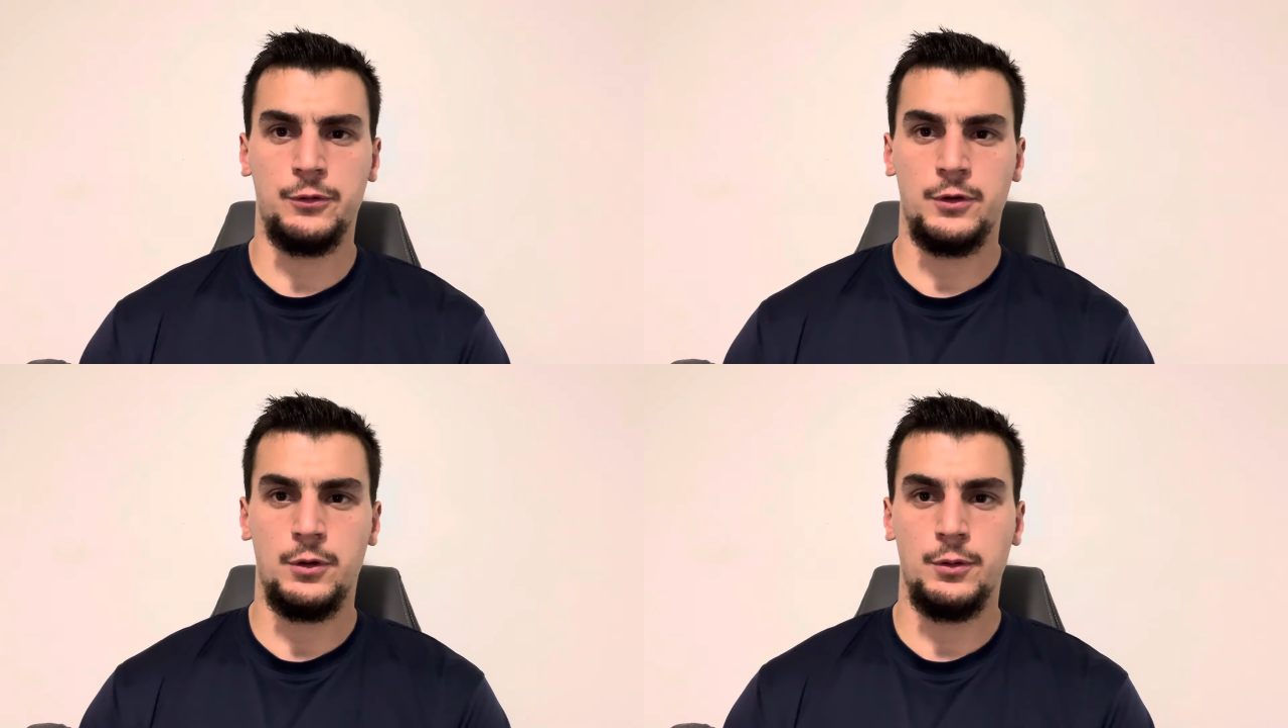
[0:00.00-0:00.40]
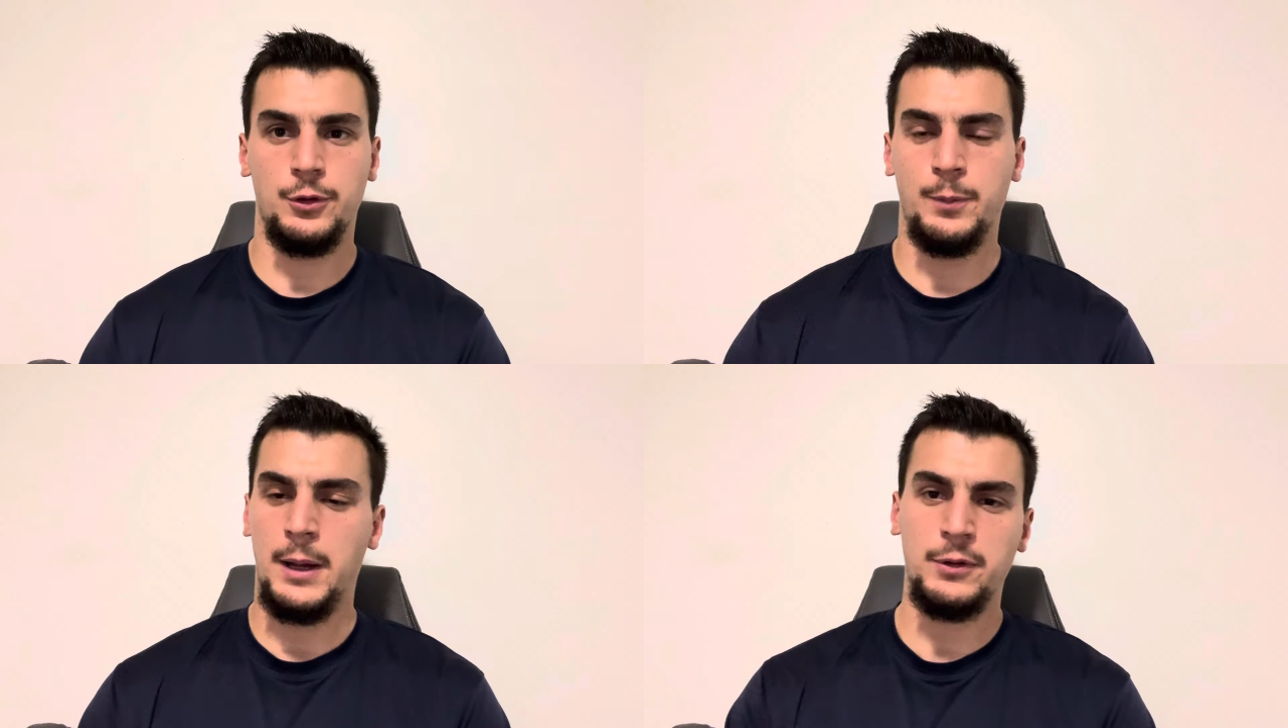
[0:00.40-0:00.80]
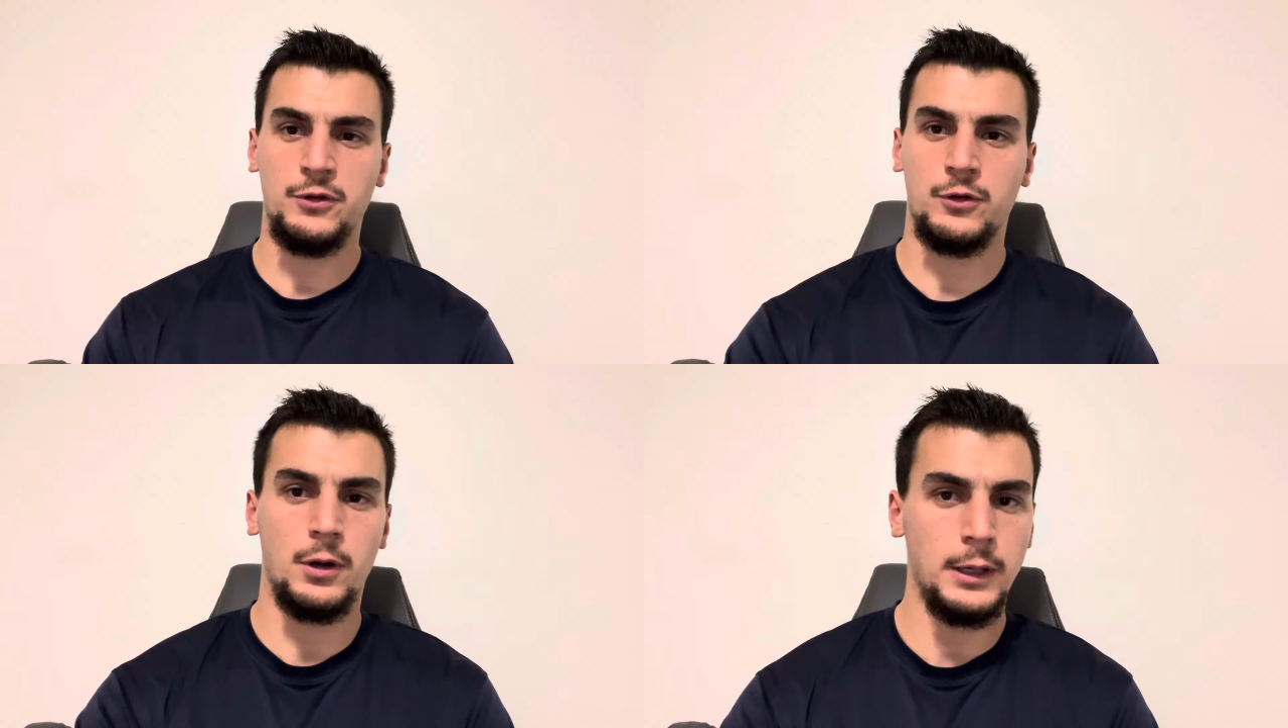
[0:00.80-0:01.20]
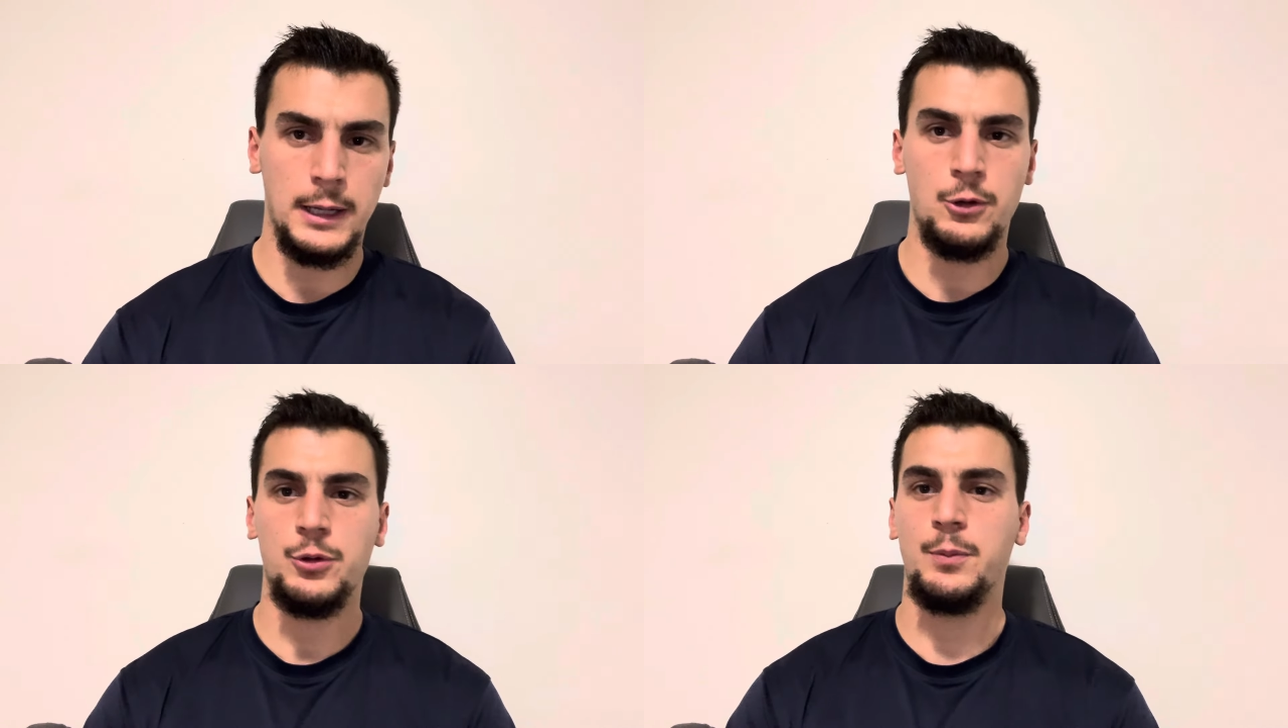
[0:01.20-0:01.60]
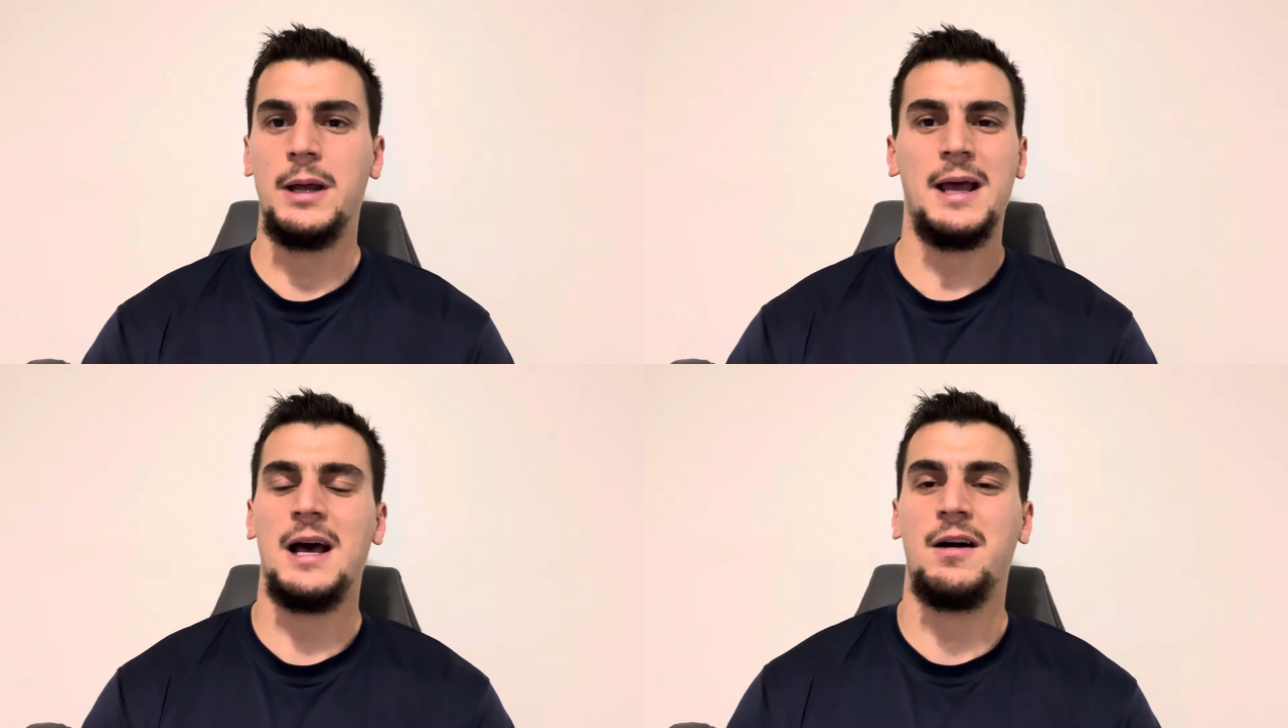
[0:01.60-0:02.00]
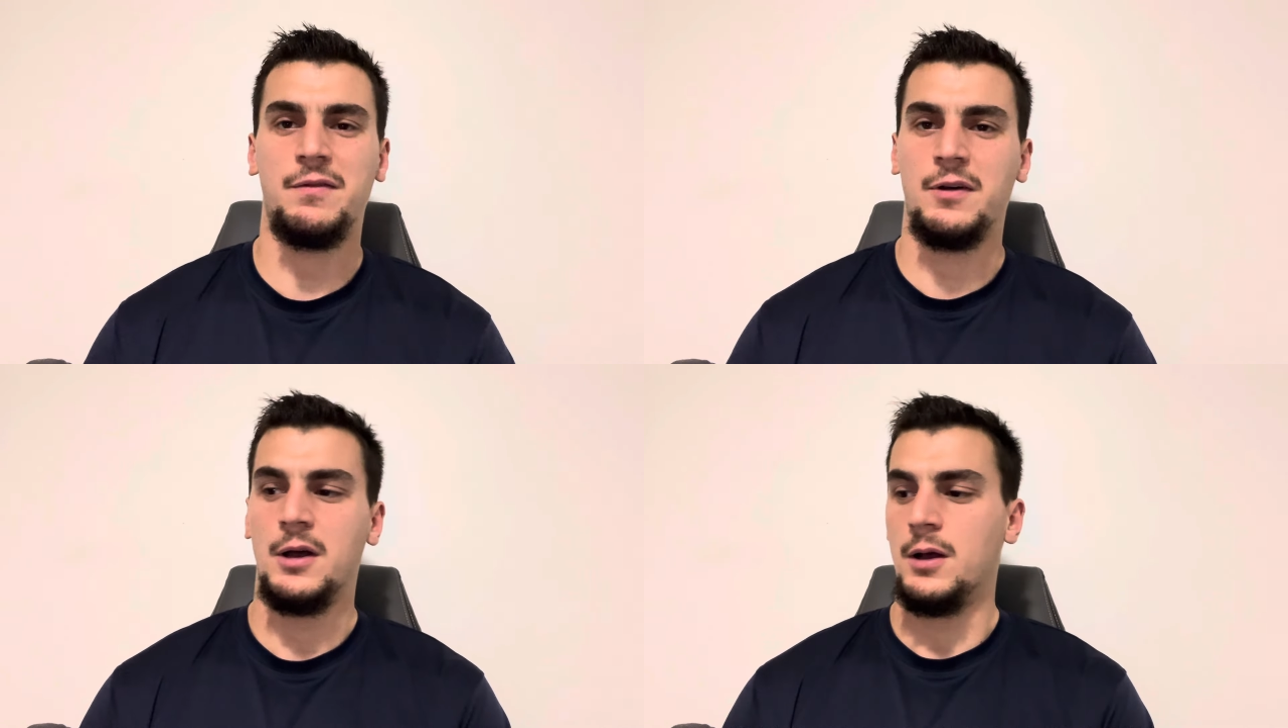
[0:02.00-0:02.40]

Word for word: So you might be starting out, you might have